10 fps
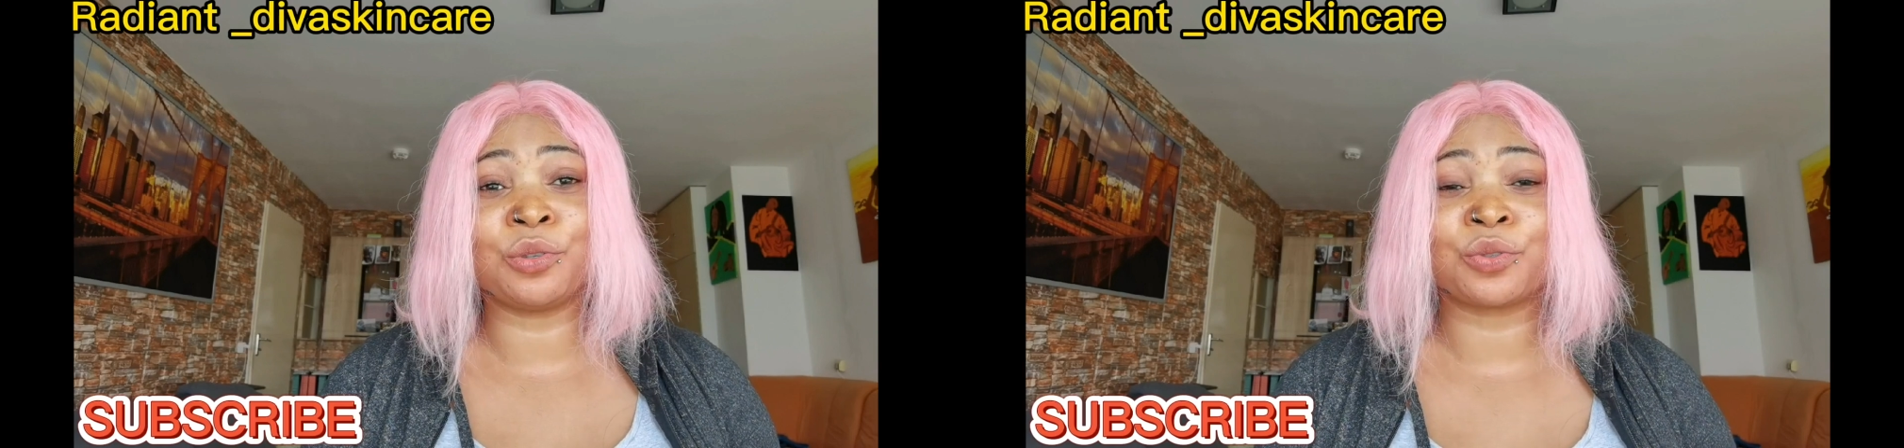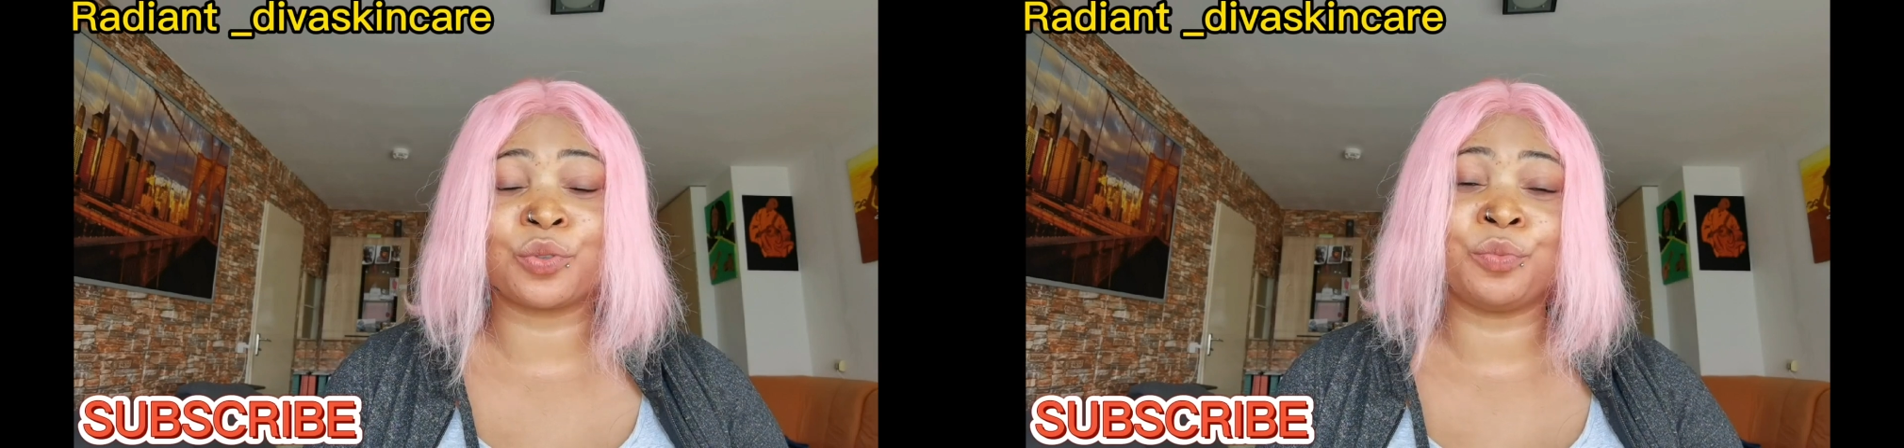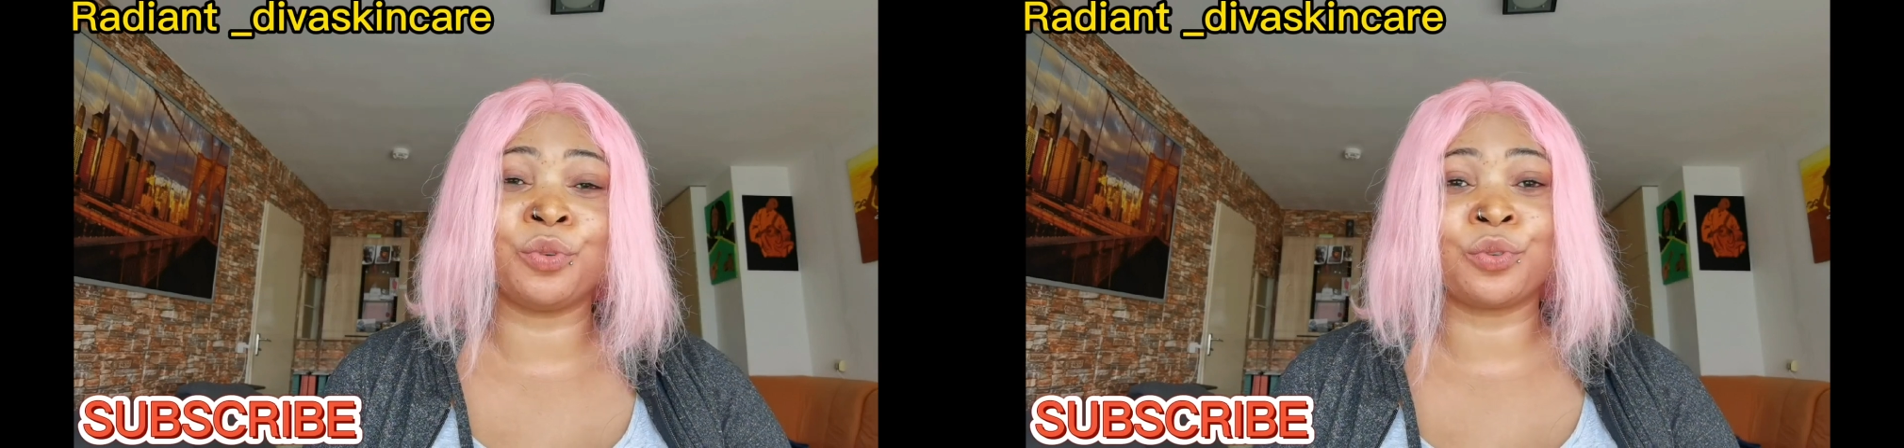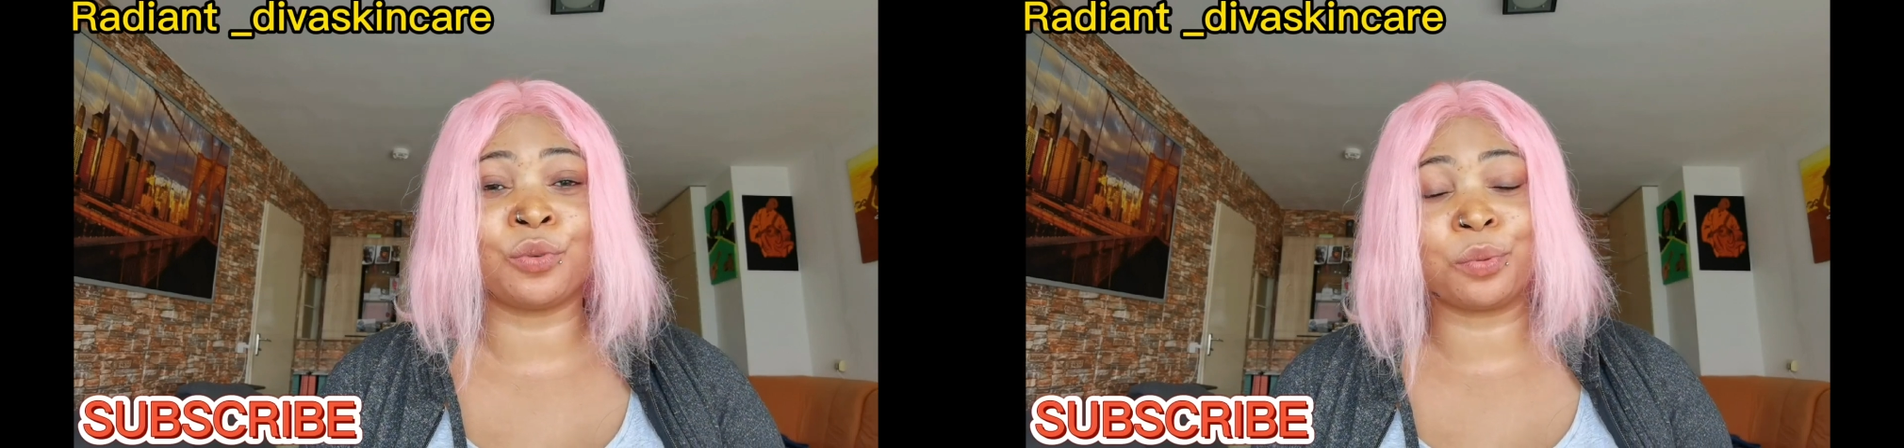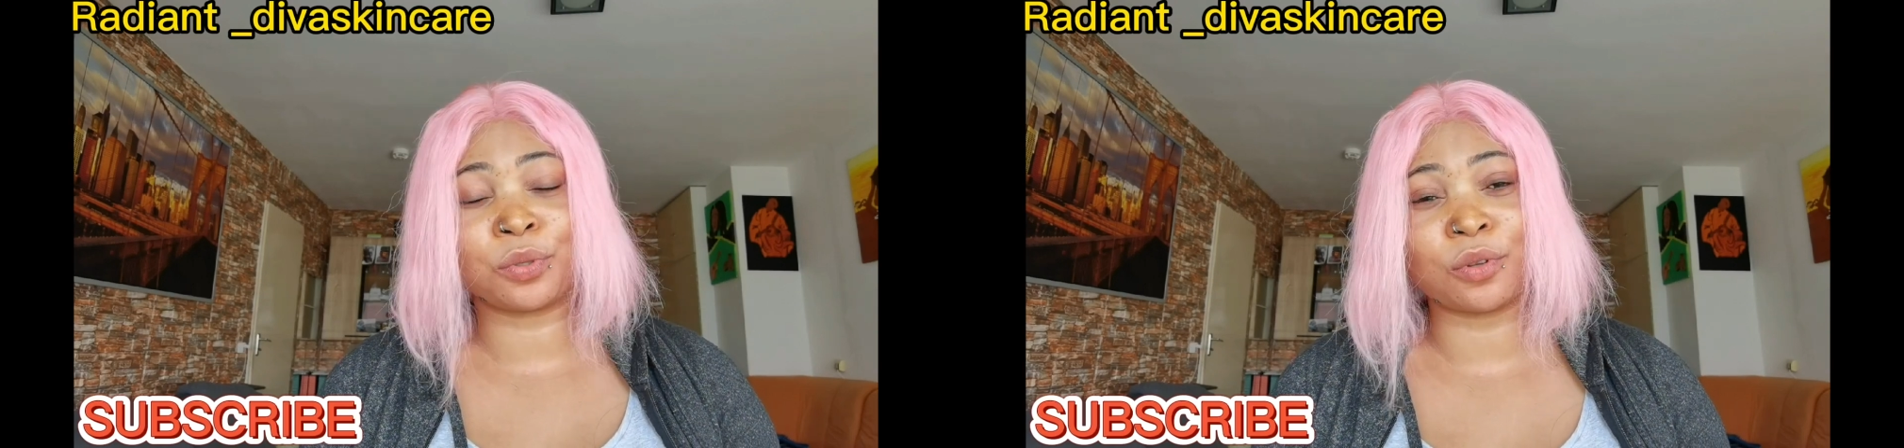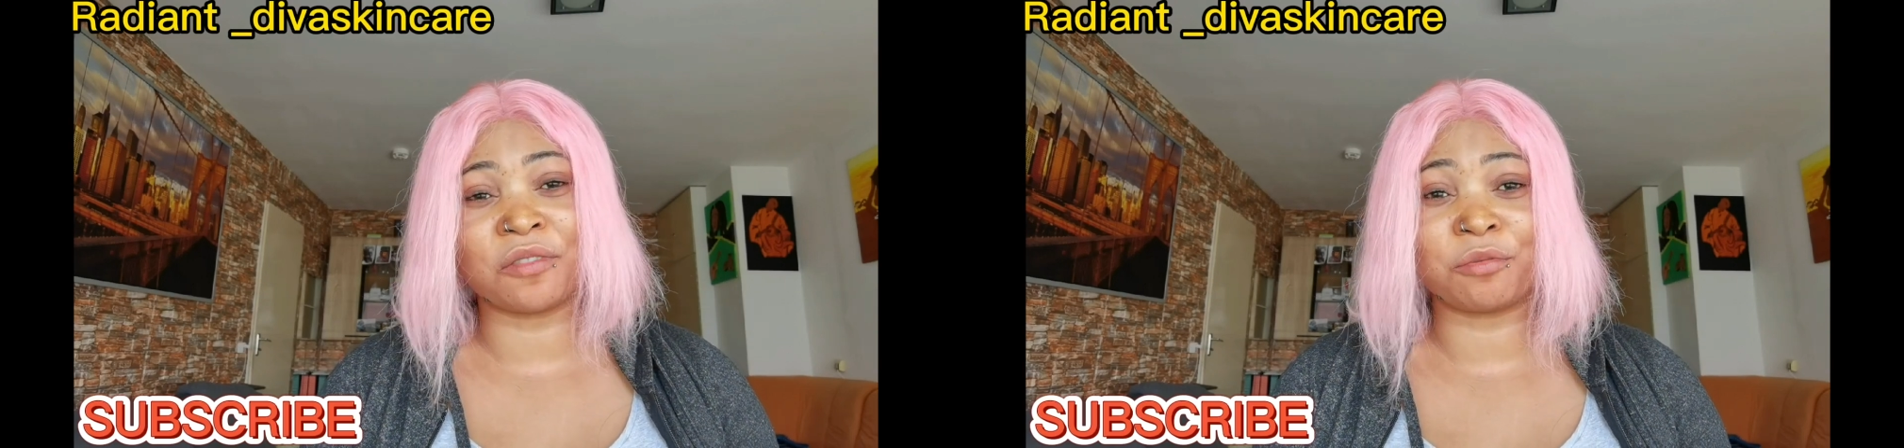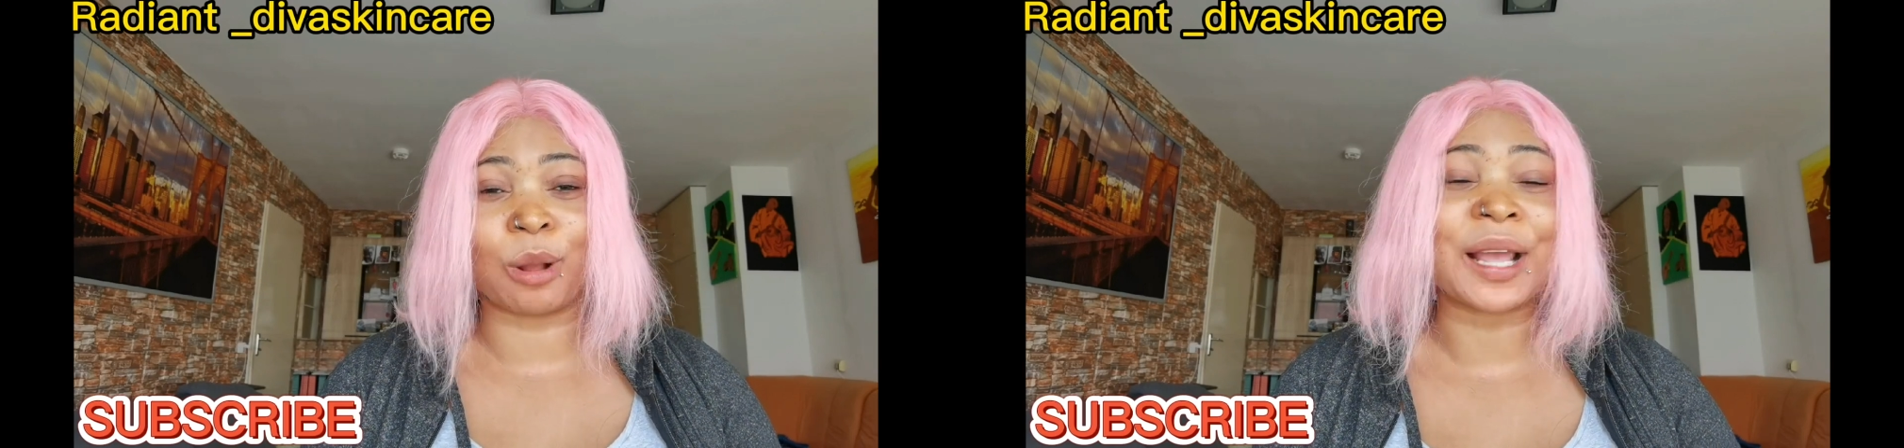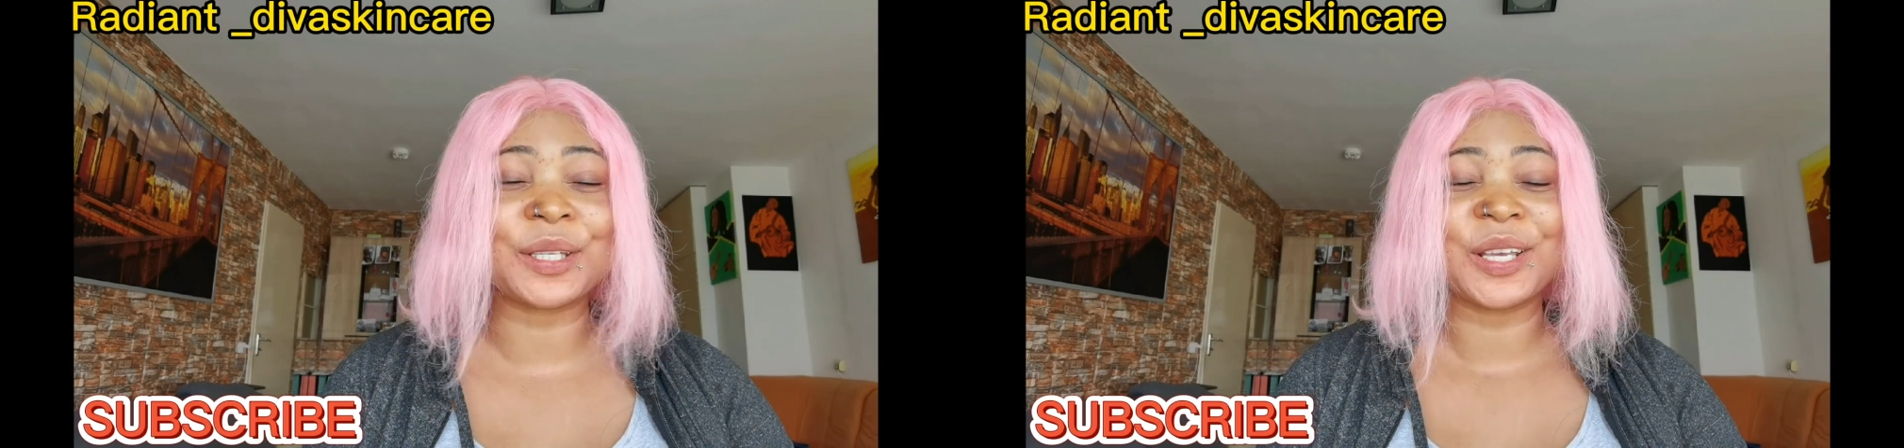YouTube stuff, right?